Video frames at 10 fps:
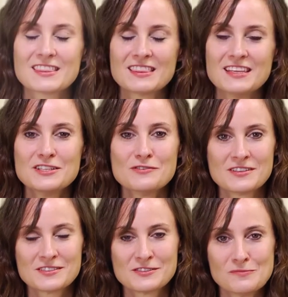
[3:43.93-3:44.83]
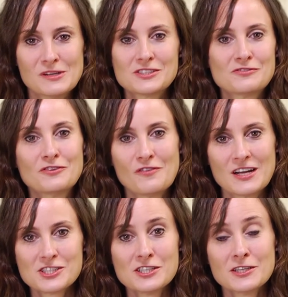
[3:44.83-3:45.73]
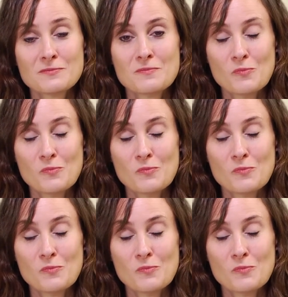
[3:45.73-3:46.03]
Thank you all so much for watching.